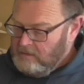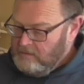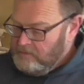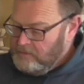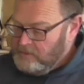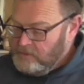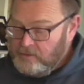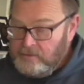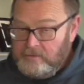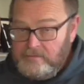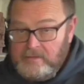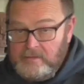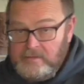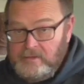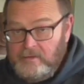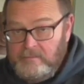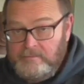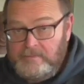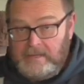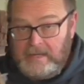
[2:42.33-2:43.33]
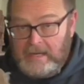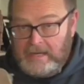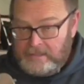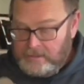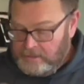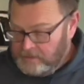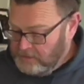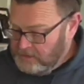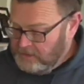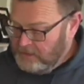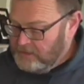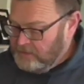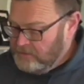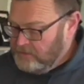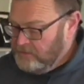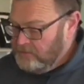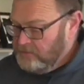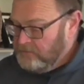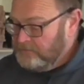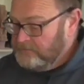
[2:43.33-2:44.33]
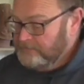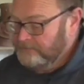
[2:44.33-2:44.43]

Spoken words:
It's a good bit of exercise too.